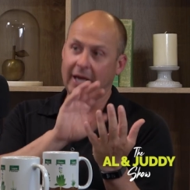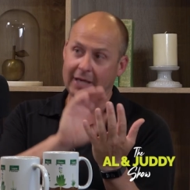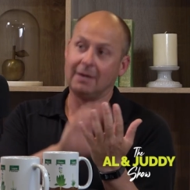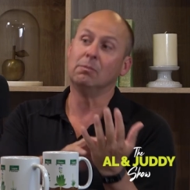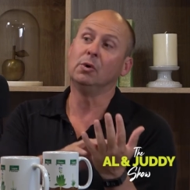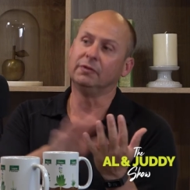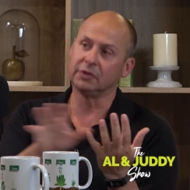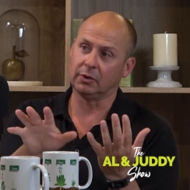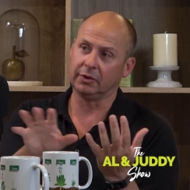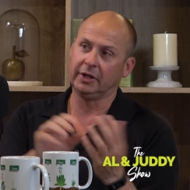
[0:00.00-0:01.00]
And it
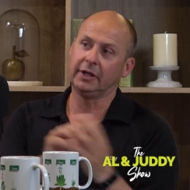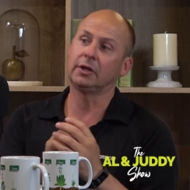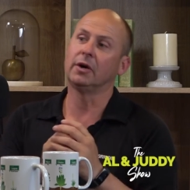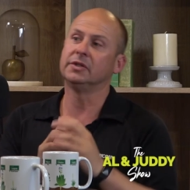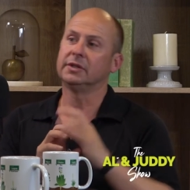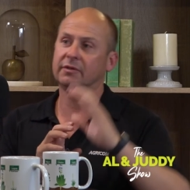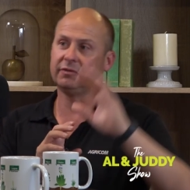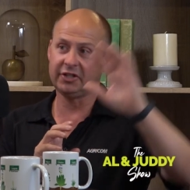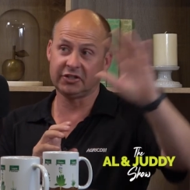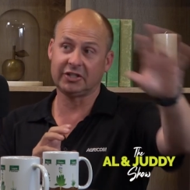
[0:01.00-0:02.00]
moves on. It goes and
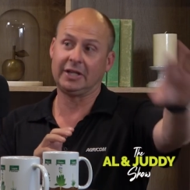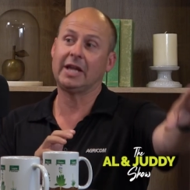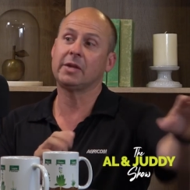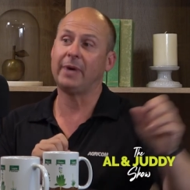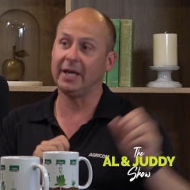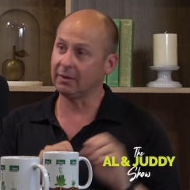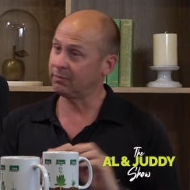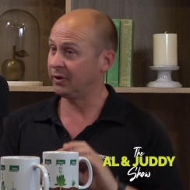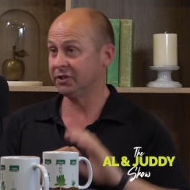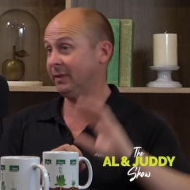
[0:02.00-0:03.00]
infests another
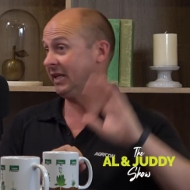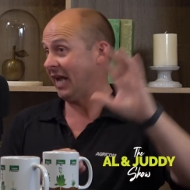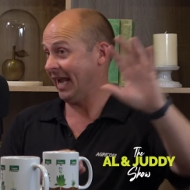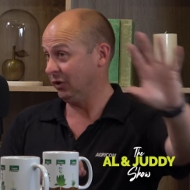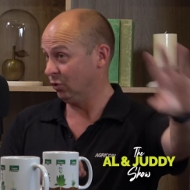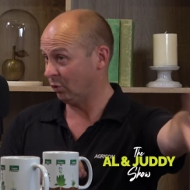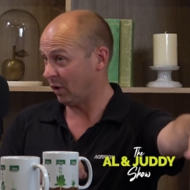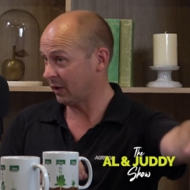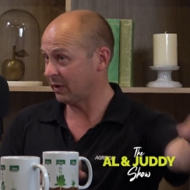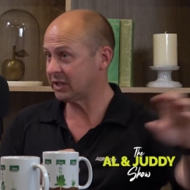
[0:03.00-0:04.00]
paddock, possibly an annual
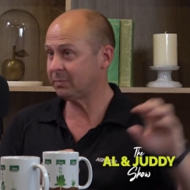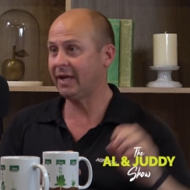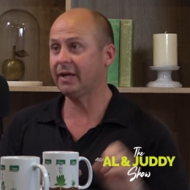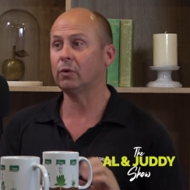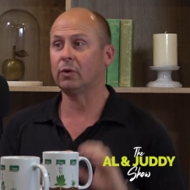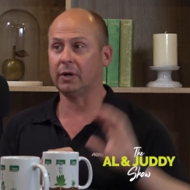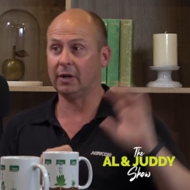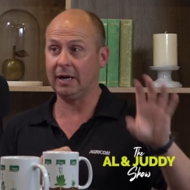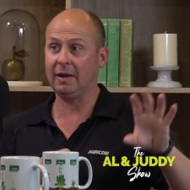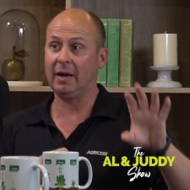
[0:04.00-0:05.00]
ryegrass paddock
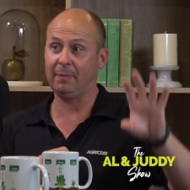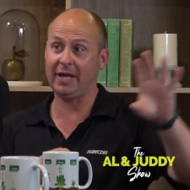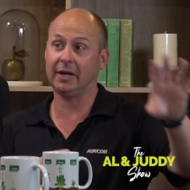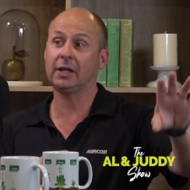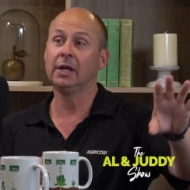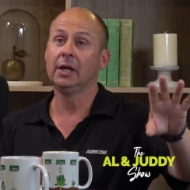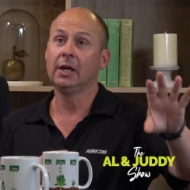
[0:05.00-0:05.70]
or a paddock